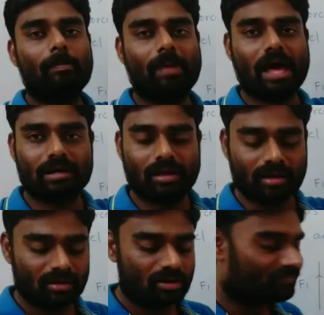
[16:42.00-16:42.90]

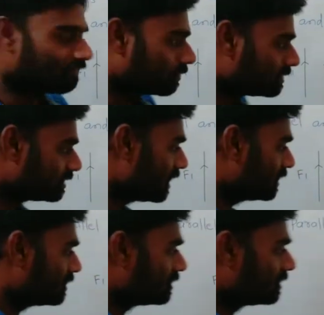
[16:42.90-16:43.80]
parallel
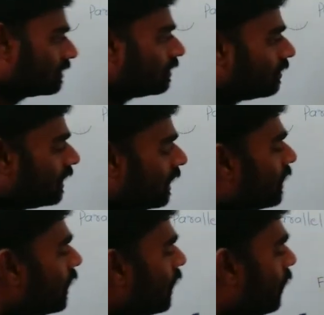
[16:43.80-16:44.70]
forces. Okay,
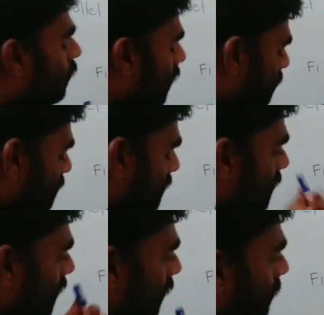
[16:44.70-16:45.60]
now I am
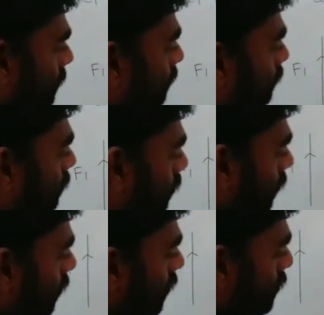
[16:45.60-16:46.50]
taking
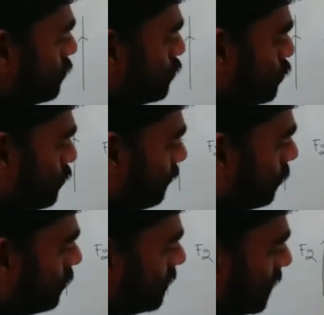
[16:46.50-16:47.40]
two
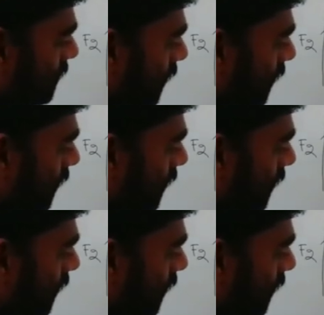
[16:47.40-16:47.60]
forces